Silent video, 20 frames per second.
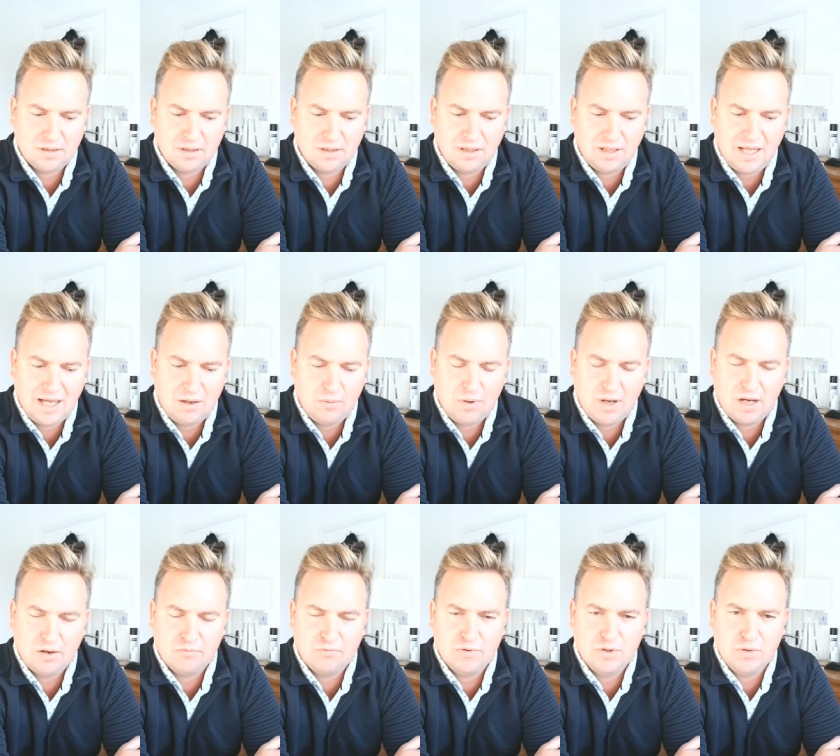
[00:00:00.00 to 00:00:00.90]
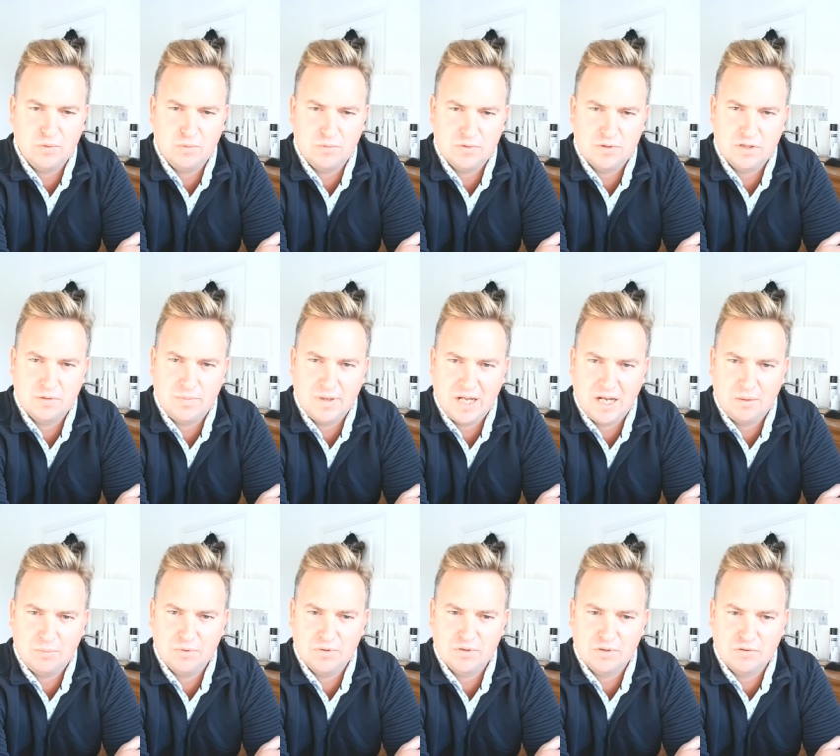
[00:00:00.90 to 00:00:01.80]
allow our roots to be
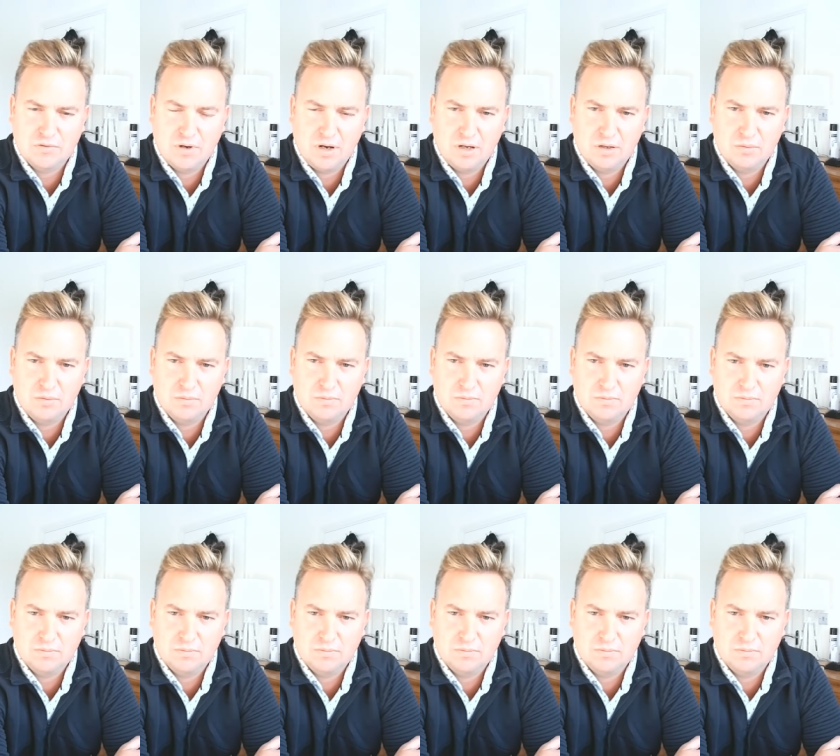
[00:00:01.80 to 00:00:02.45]
able to grow